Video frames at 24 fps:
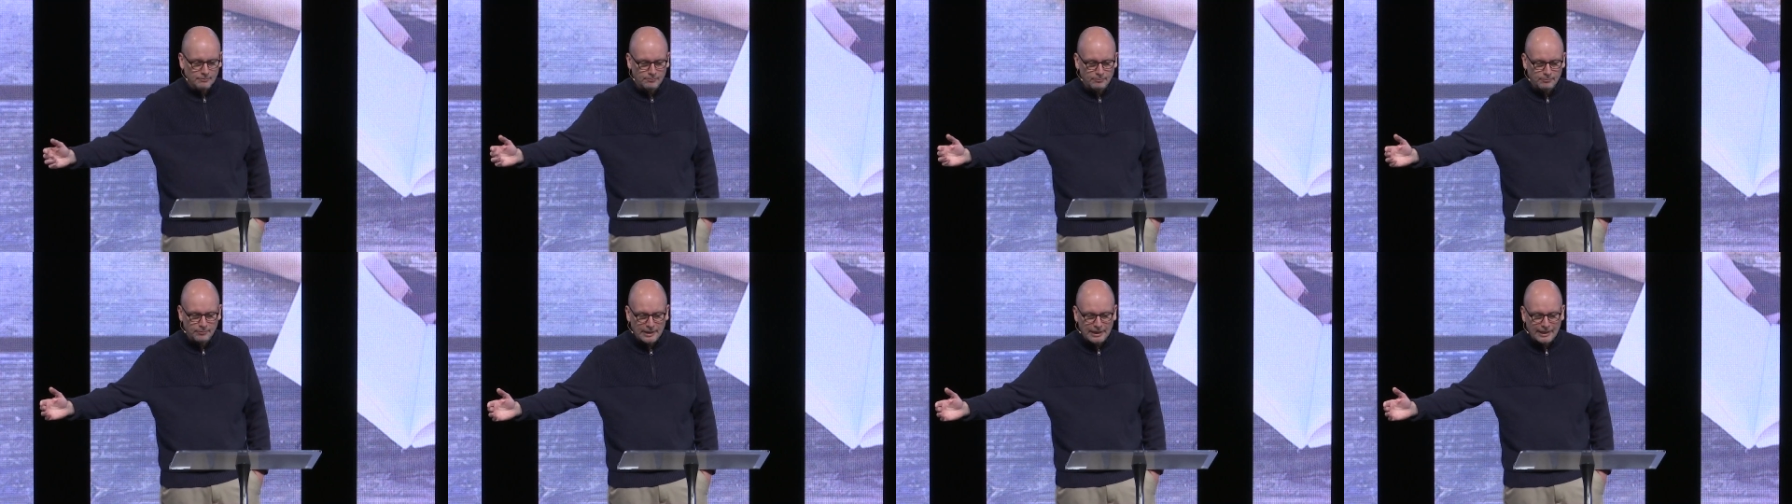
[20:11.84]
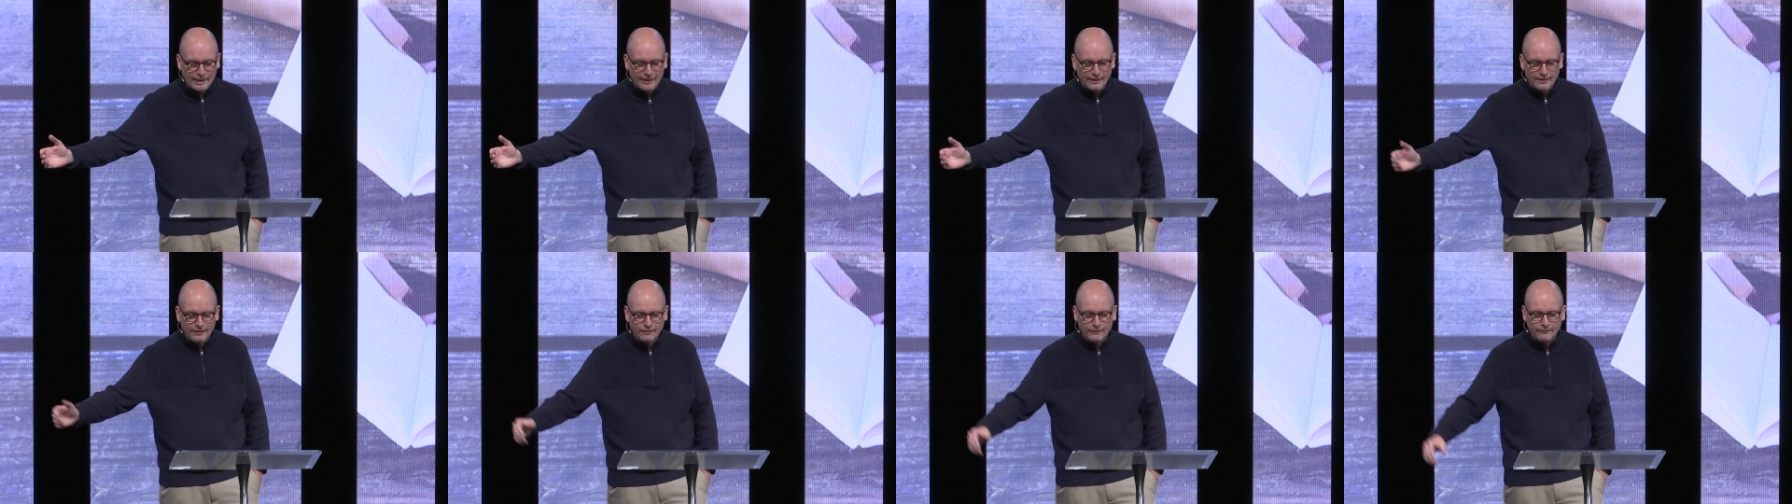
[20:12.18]

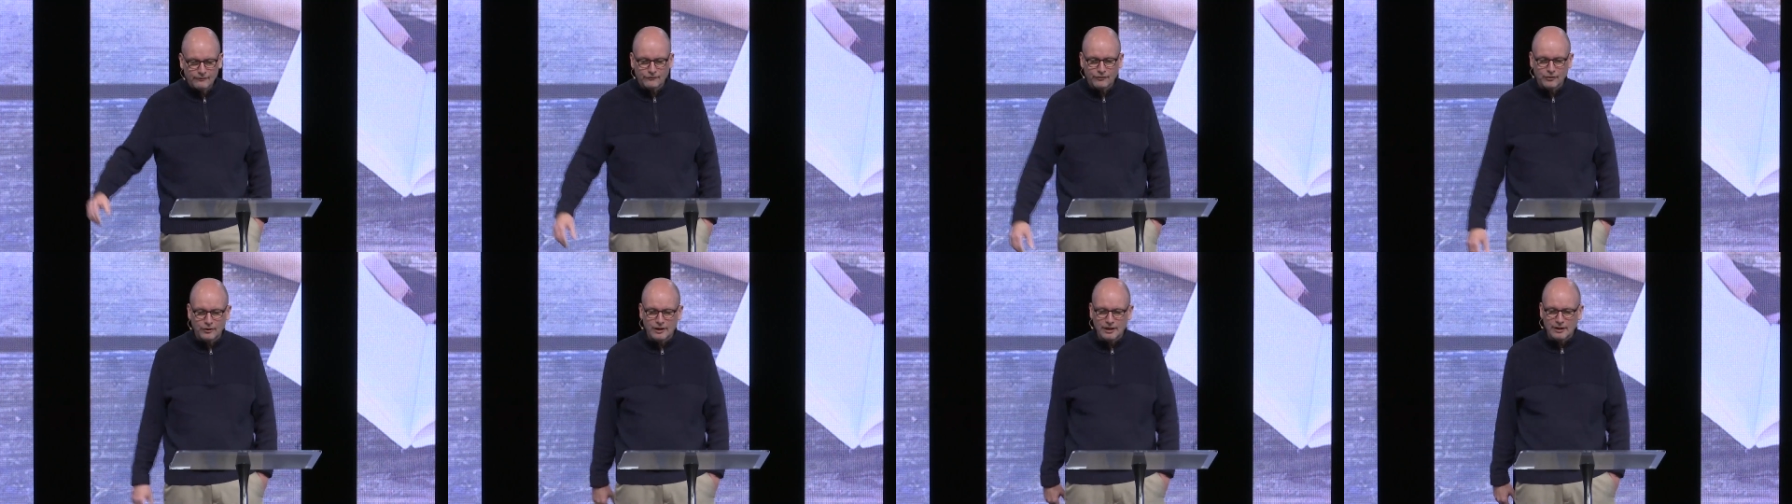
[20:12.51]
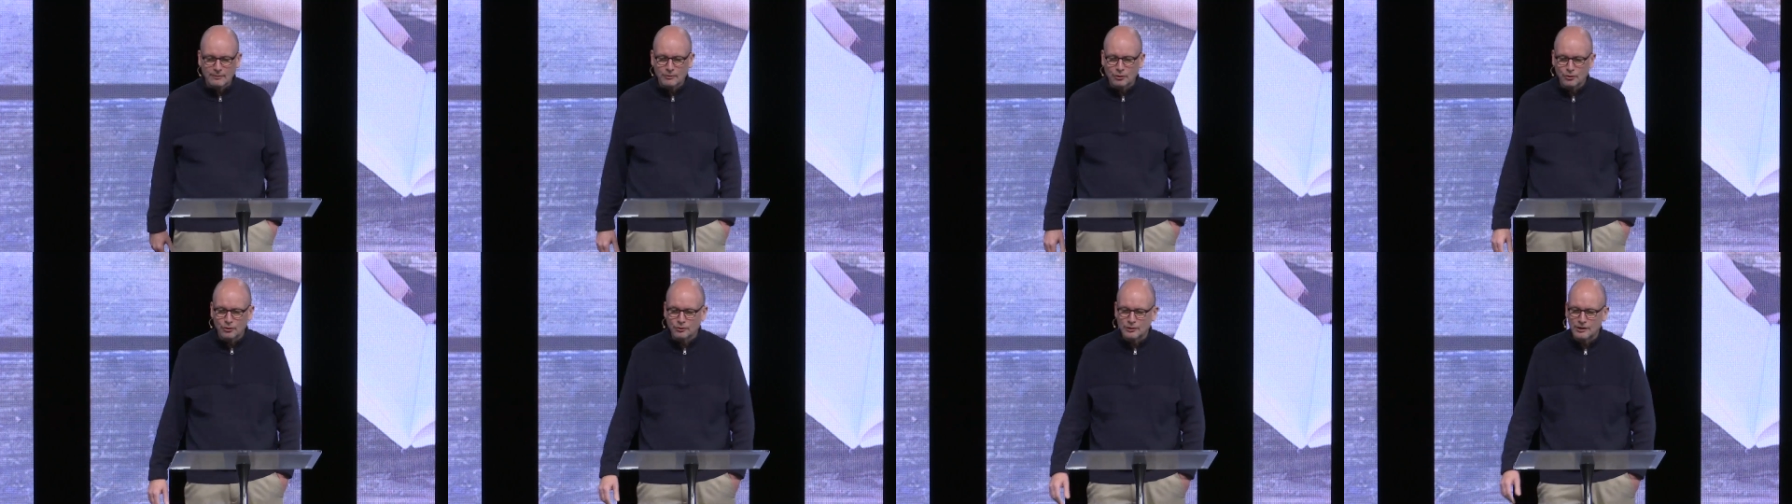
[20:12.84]
but for
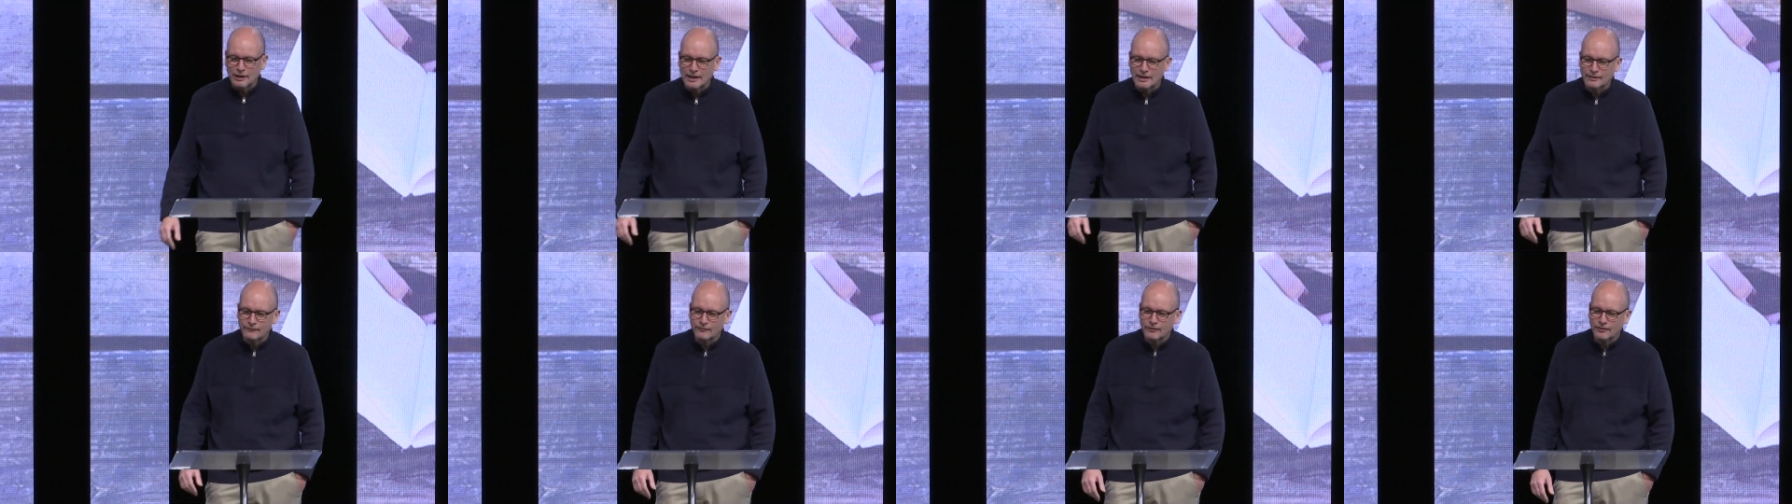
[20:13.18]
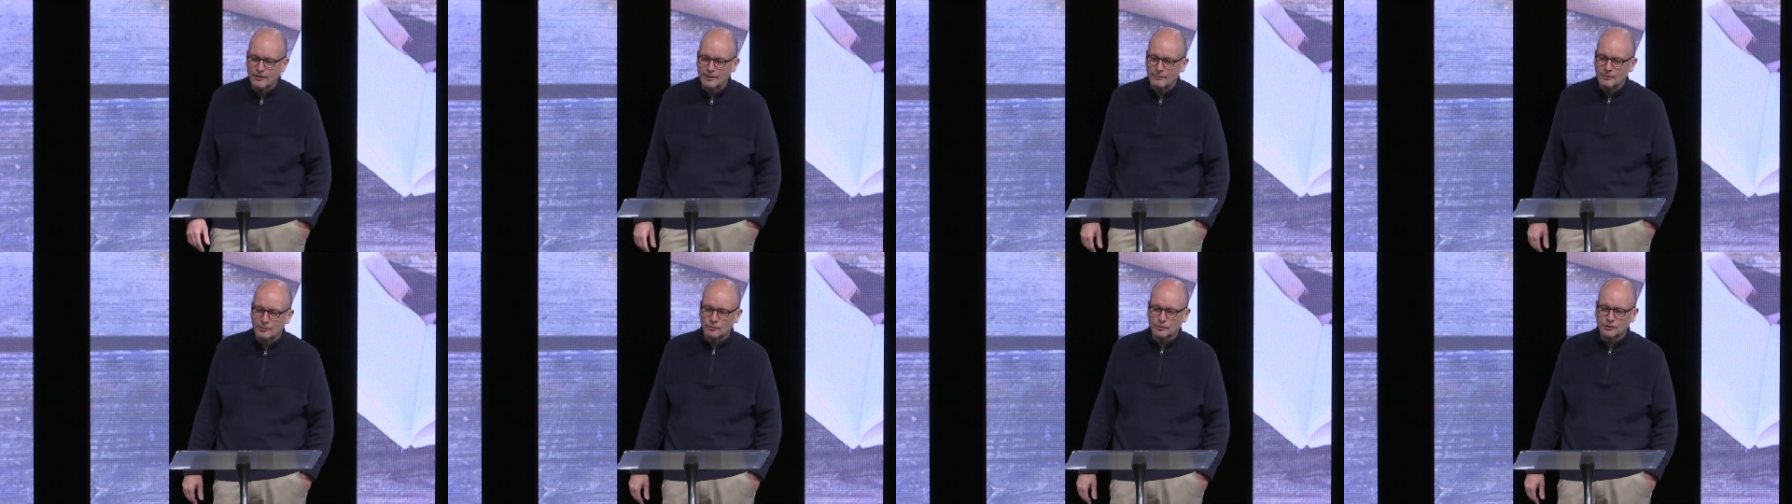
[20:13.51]
him who died for
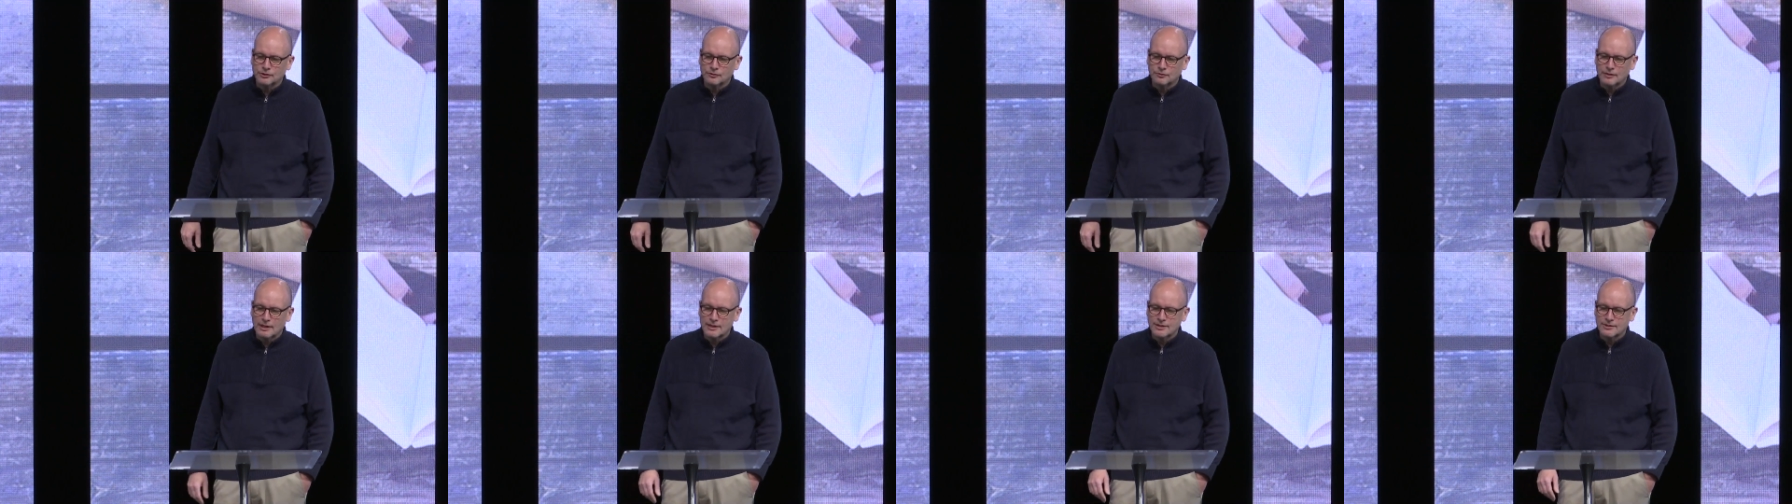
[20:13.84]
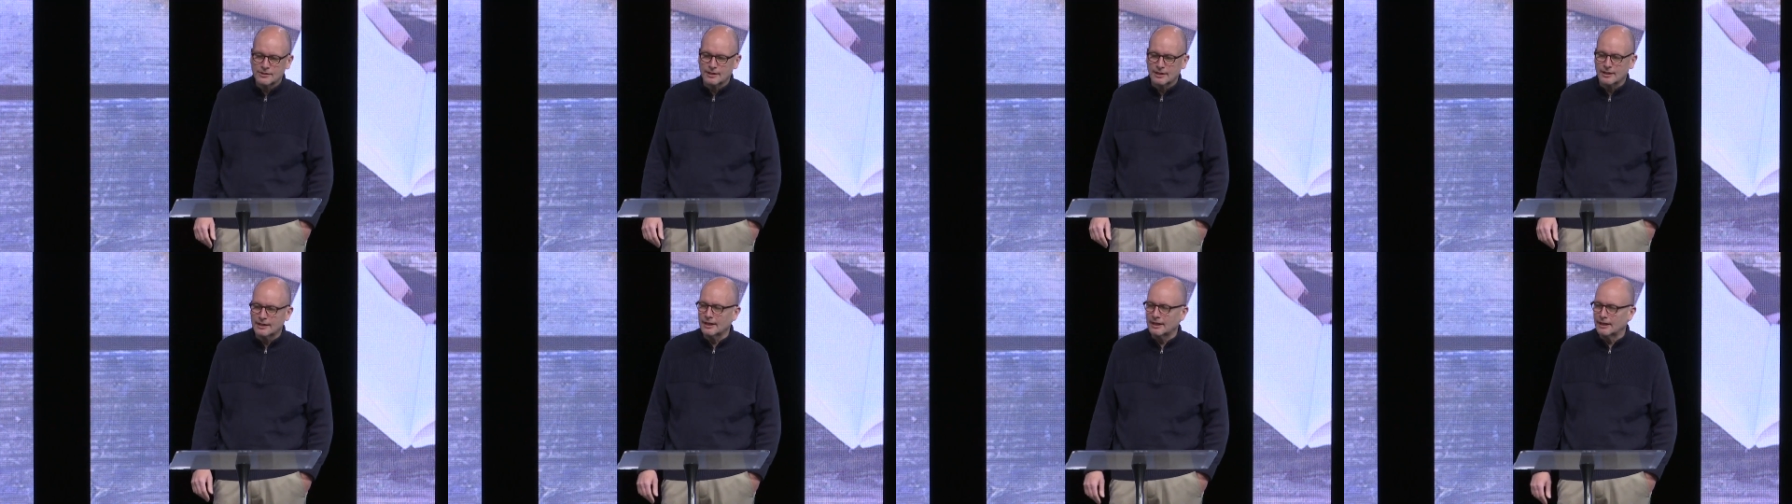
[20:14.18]
them and was
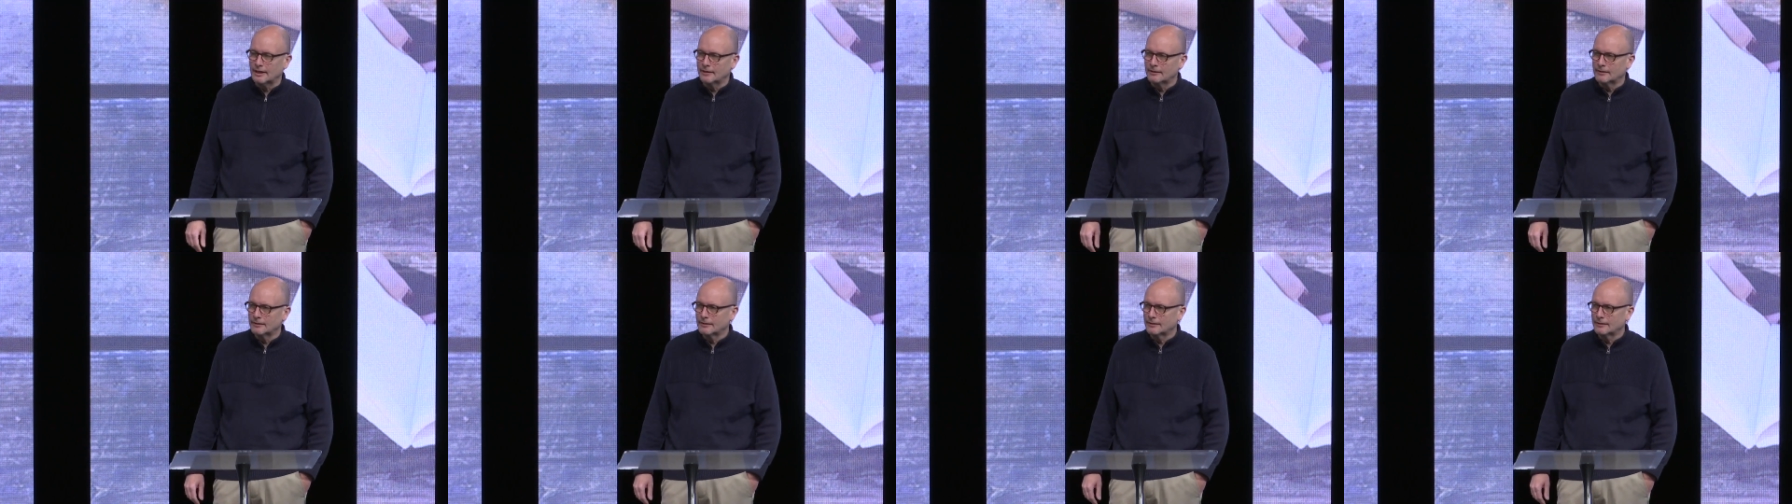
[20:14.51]
raised again.